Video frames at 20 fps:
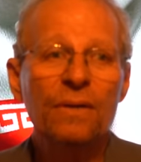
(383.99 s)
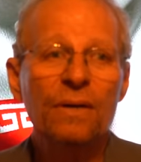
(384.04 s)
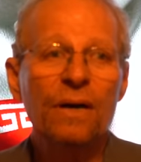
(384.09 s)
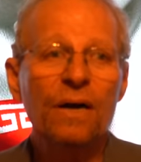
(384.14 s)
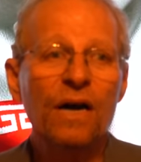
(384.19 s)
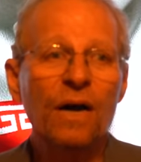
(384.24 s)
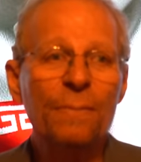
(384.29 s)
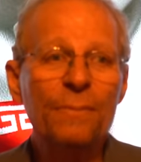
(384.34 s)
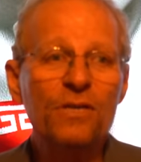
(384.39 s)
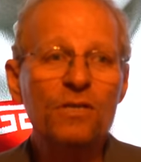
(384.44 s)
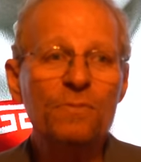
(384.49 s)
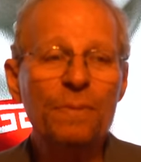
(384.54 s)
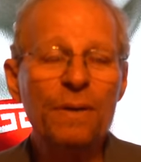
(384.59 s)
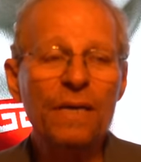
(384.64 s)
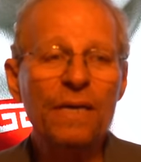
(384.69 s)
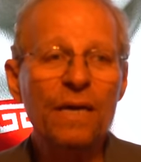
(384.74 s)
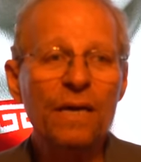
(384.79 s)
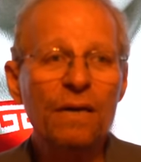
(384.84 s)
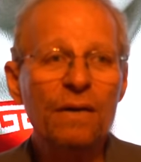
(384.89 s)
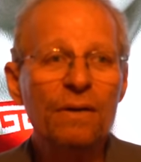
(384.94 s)
Uh, I'll be
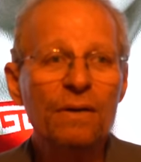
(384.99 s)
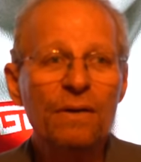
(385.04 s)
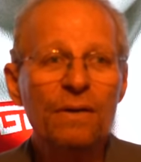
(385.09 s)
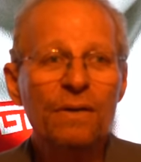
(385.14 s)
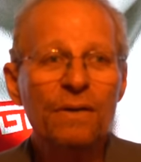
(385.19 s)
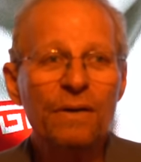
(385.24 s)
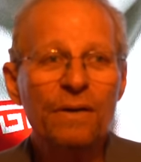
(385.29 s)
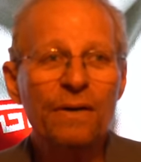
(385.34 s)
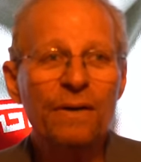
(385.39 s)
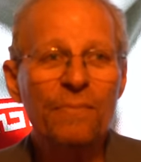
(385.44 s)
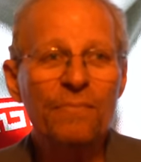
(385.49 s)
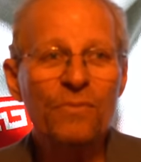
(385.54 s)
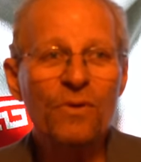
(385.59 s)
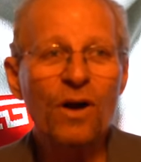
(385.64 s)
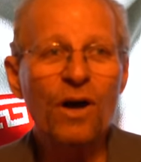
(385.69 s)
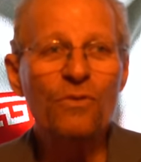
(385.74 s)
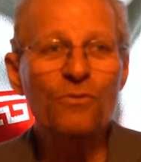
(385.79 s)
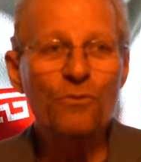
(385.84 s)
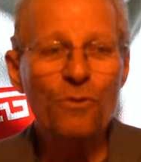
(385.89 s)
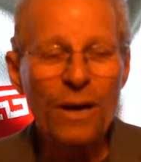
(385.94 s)
speaking um,
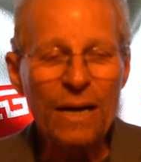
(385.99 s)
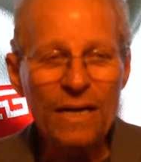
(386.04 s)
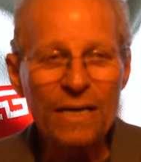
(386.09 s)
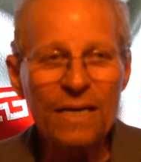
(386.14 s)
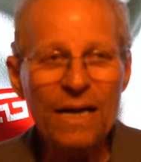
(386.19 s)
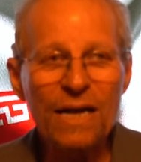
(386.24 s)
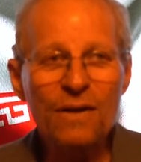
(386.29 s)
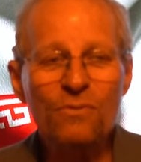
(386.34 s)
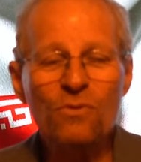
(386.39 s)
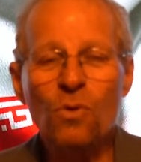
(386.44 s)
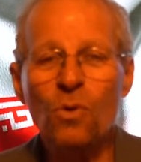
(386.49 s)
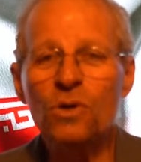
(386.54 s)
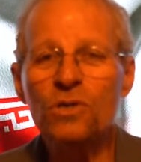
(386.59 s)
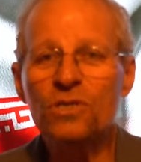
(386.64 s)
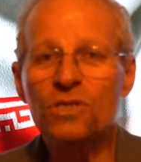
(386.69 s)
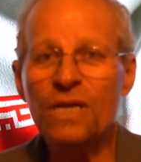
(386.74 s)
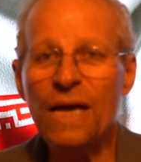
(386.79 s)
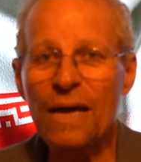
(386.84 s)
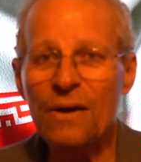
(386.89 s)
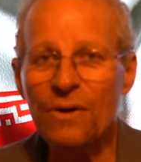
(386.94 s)
on Friday night, of
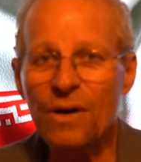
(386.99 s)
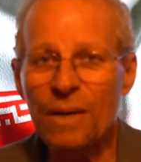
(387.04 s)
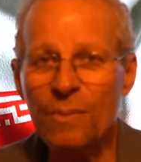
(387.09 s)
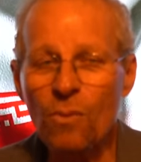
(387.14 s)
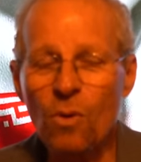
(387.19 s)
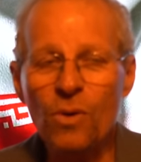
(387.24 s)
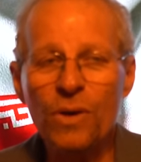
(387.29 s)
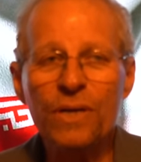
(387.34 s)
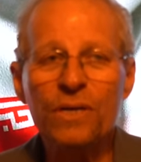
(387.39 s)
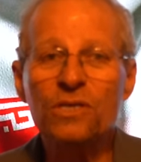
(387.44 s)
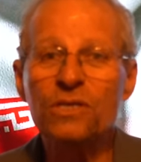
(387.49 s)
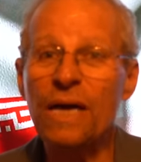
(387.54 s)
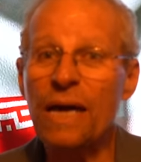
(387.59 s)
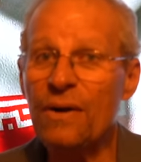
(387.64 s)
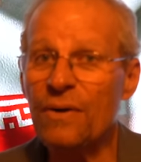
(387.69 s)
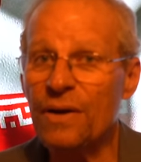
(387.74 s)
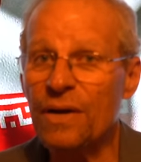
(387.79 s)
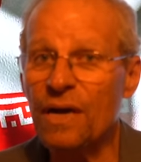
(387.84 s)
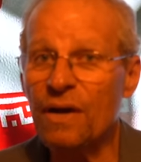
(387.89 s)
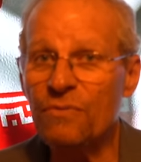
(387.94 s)
course, Saturday morning,
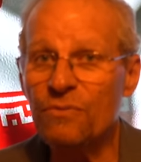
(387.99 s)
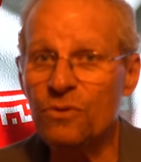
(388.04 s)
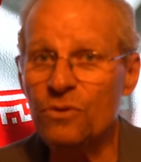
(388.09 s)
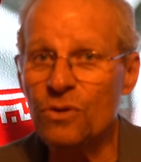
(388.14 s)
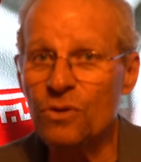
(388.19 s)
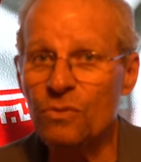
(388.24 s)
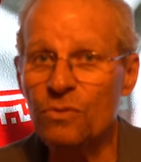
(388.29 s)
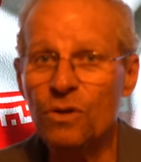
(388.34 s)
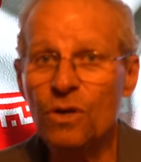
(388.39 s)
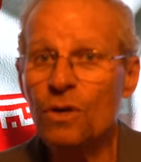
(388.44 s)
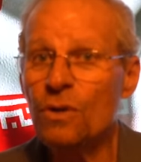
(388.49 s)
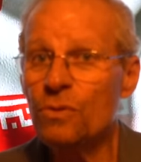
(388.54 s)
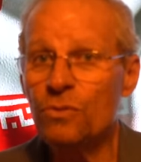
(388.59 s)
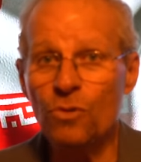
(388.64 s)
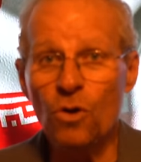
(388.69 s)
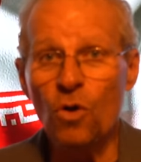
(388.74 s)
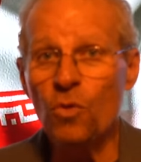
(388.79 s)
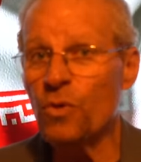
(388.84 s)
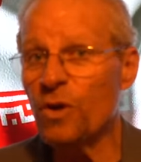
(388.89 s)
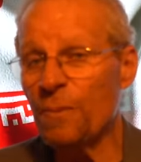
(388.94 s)
Saturday afternoon.
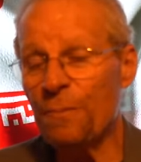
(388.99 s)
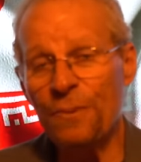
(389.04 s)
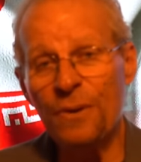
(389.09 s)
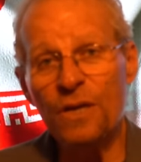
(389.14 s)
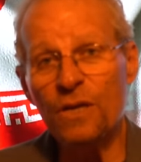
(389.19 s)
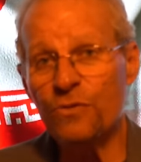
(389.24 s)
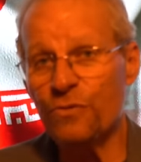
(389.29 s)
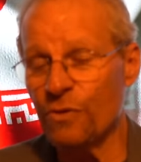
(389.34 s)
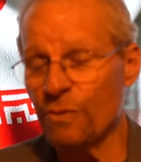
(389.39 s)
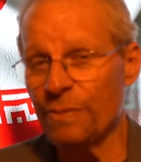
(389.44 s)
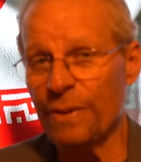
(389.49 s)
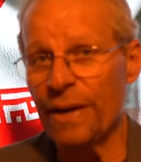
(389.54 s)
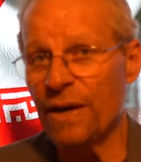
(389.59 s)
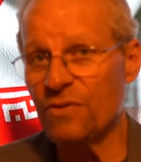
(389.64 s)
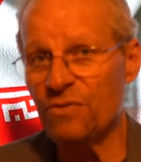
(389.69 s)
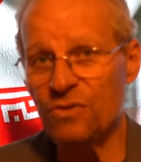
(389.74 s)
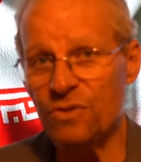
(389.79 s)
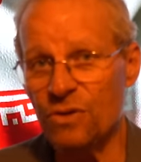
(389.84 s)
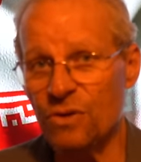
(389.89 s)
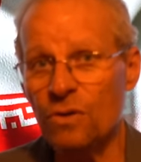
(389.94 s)
No repeats from
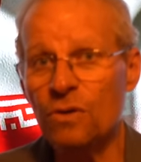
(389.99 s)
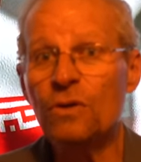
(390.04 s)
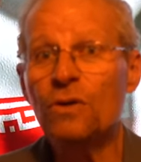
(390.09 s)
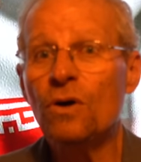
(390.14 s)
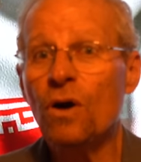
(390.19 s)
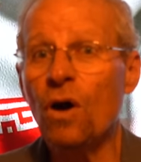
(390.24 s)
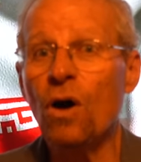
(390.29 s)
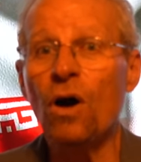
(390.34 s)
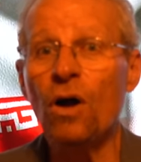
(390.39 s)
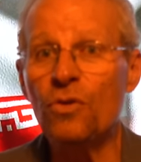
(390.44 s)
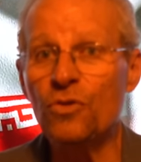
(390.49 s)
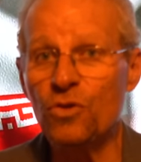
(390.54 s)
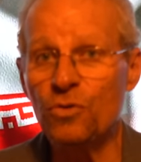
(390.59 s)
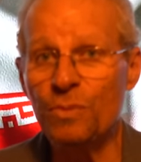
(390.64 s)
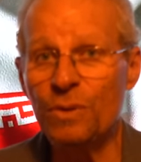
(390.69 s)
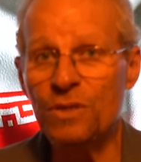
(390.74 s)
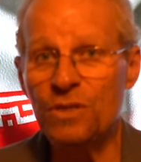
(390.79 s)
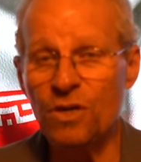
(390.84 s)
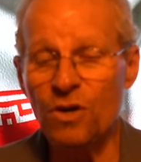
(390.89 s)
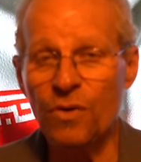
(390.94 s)
last year, all new
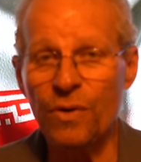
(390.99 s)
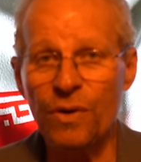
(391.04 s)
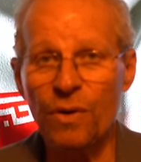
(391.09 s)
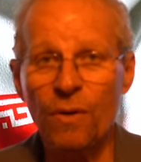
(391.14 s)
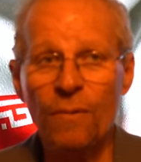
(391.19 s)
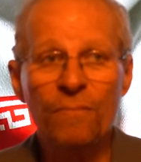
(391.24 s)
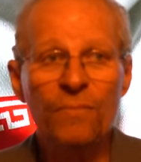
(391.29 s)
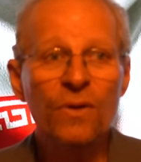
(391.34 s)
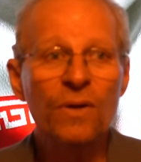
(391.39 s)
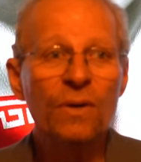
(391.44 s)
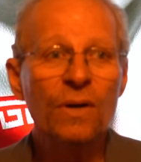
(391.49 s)
material.